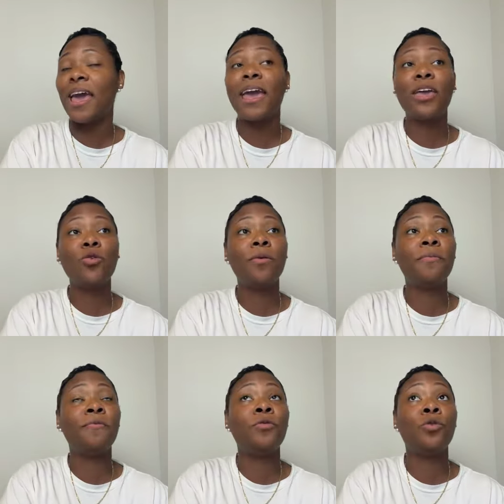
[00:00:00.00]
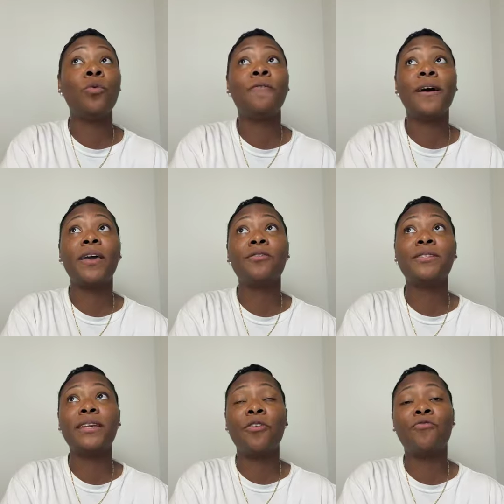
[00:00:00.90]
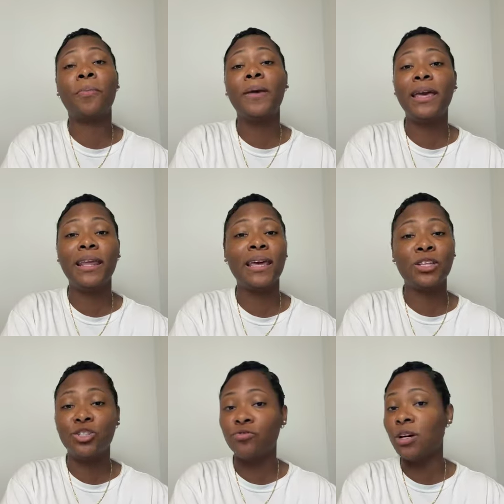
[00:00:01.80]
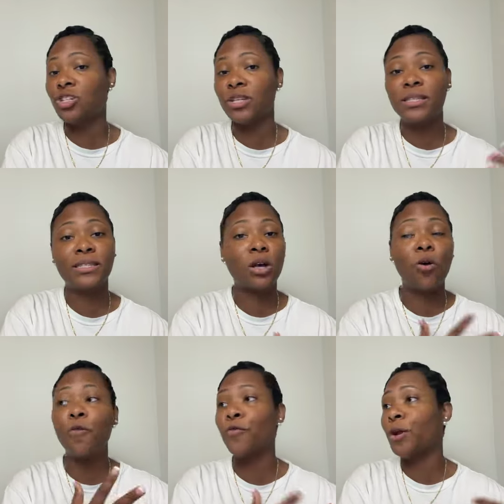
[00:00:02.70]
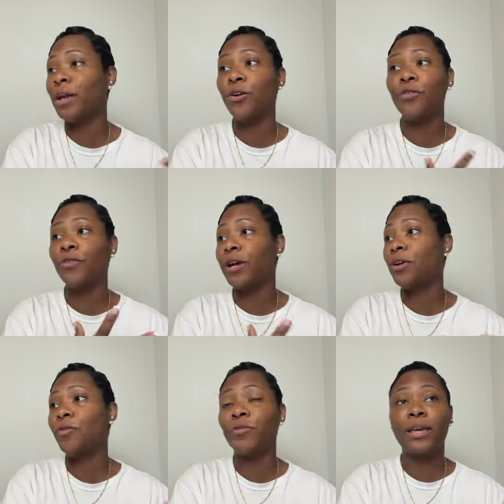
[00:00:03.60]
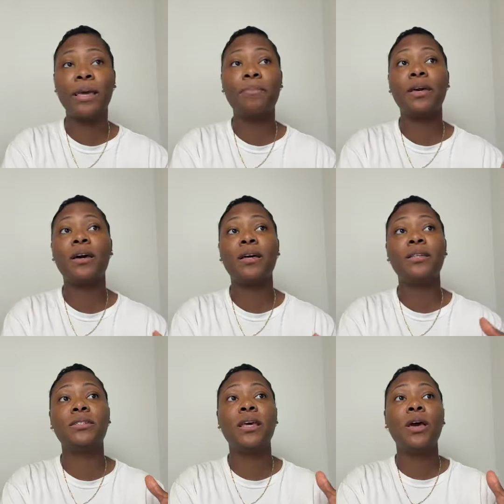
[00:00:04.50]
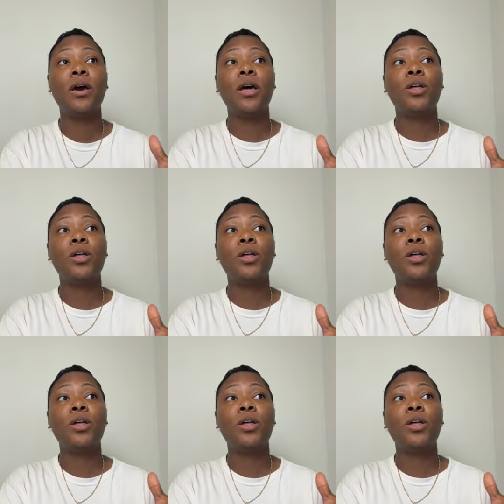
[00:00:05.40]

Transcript: and you will find yourself repeating instructions over and over and over again, because